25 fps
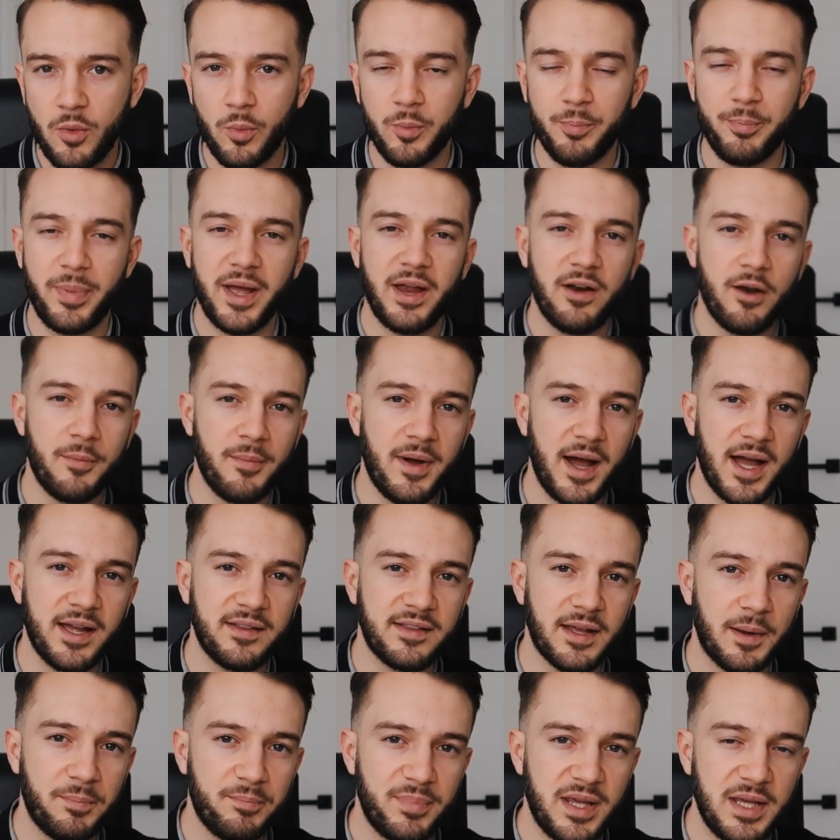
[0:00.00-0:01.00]
Bear in mind
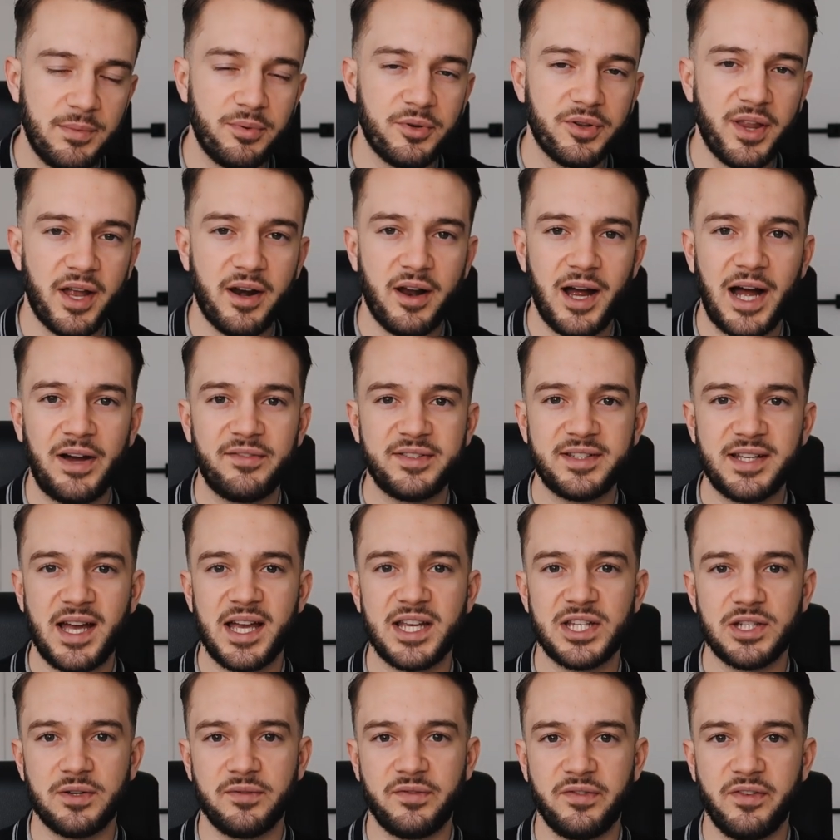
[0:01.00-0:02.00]
that people that are
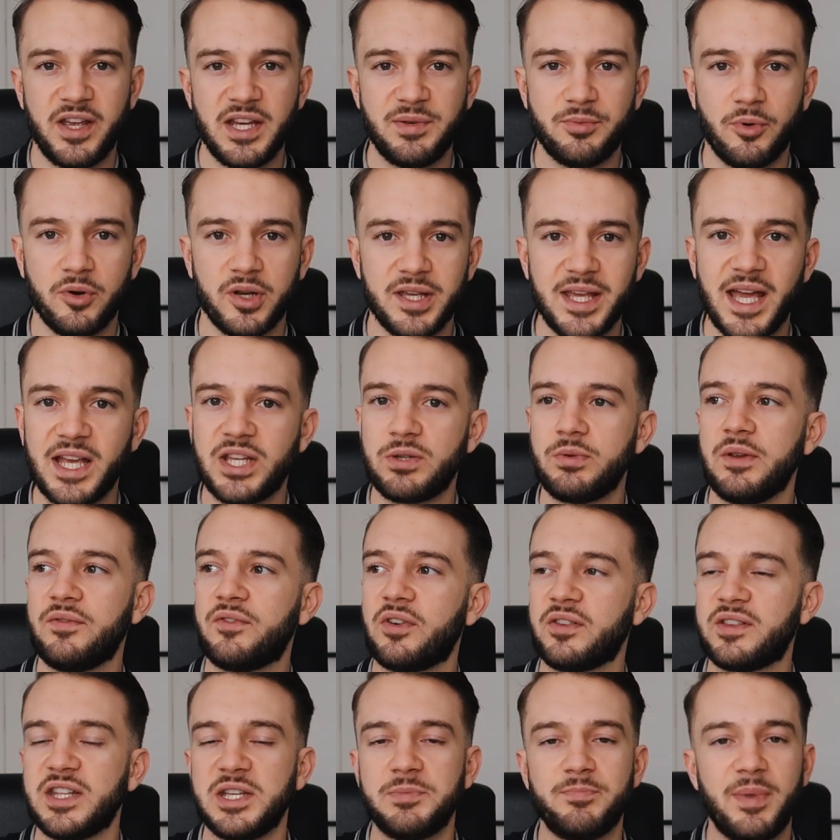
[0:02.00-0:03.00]
advertising on Facebook, yes, we've
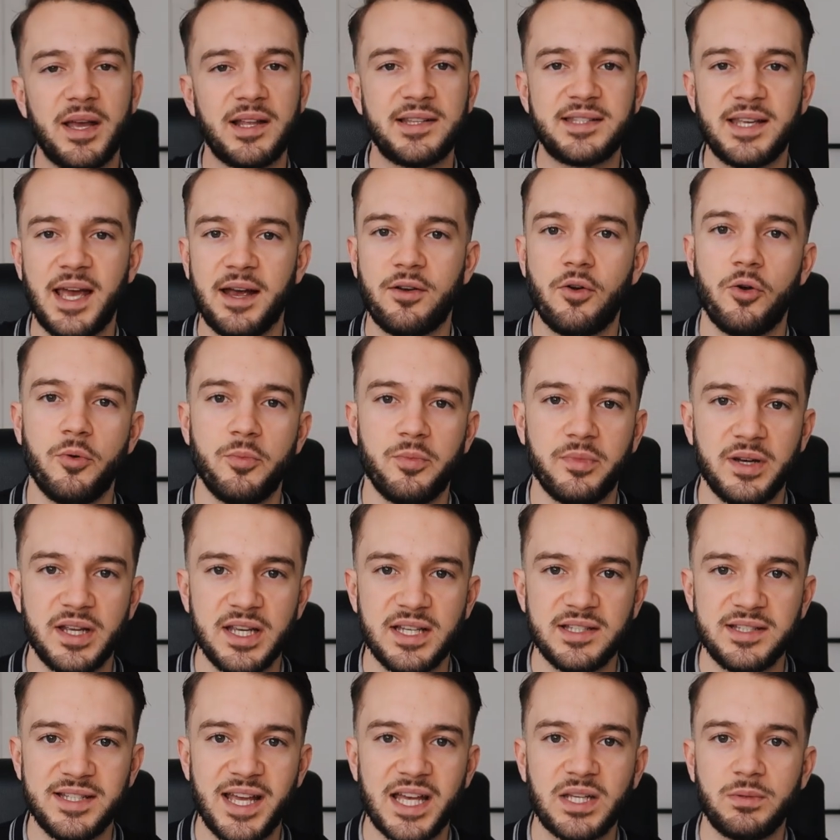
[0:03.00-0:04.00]
got these big tech
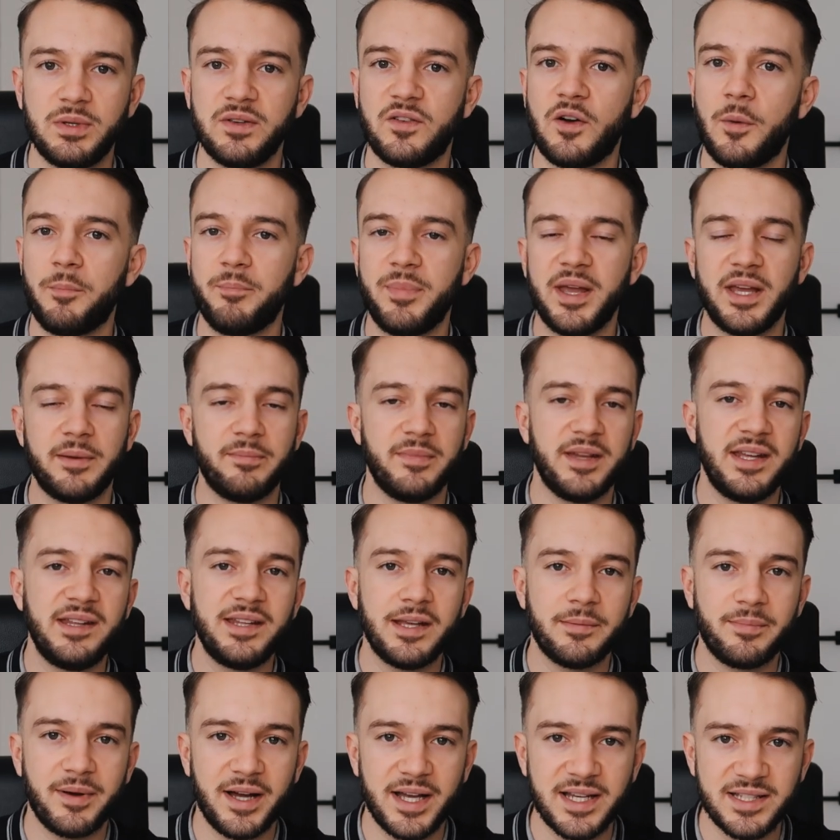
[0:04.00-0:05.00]
companies, yes, we've got big
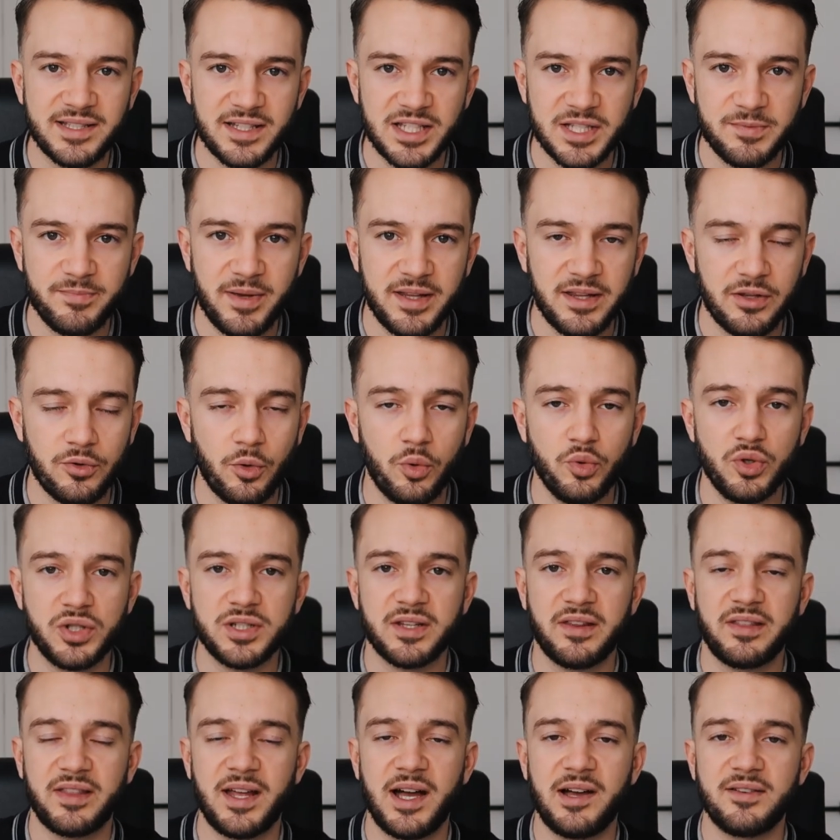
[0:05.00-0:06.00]
media buyers that are spending
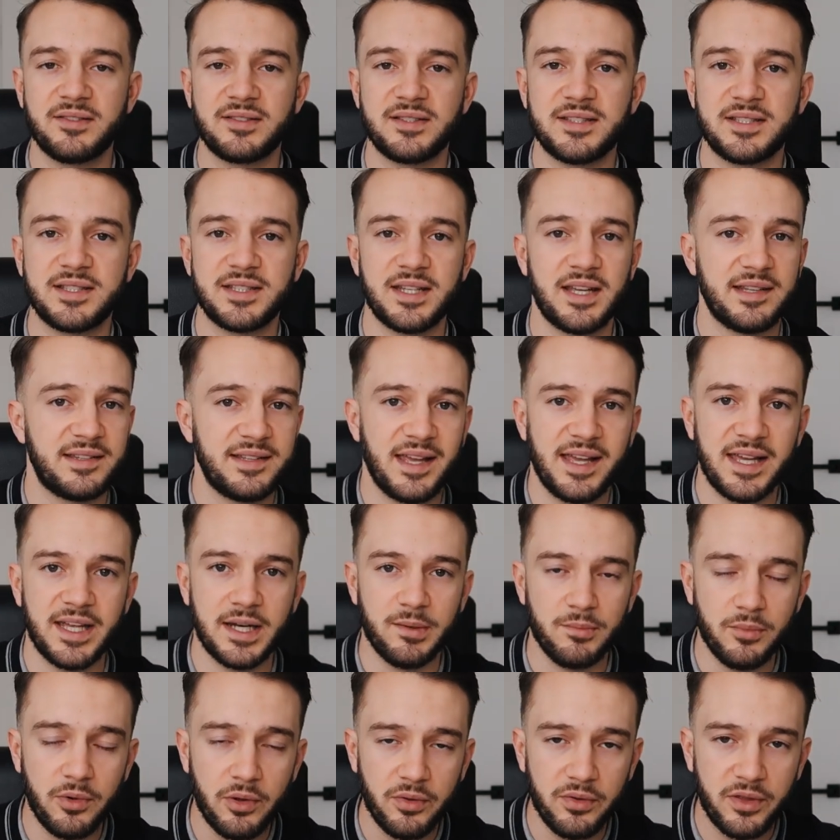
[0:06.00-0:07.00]
hundreds of thousands a day and
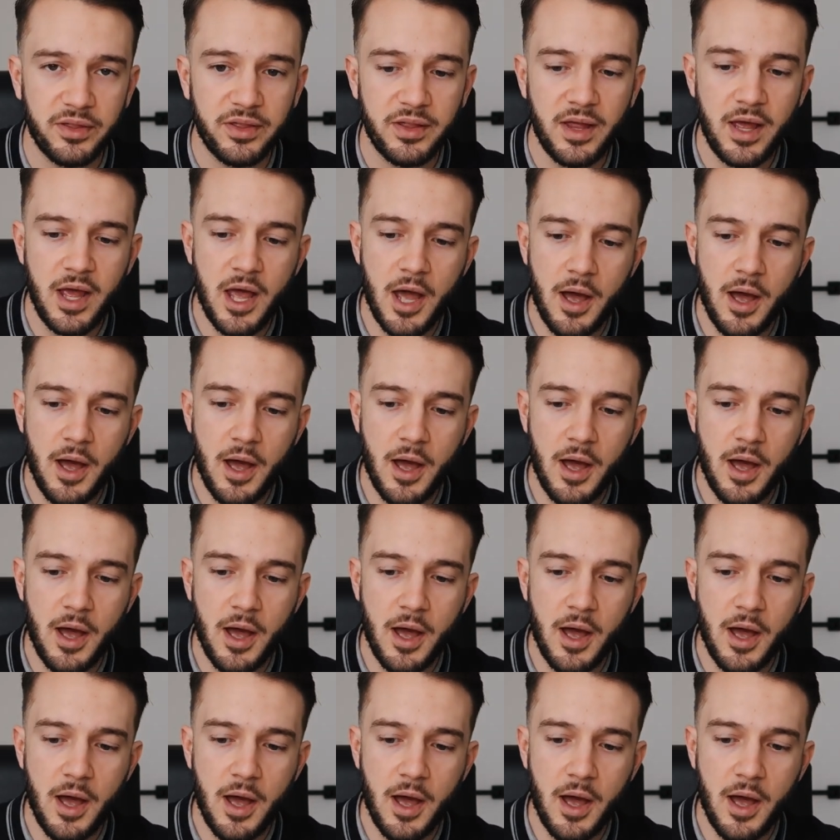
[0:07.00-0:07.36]
a month,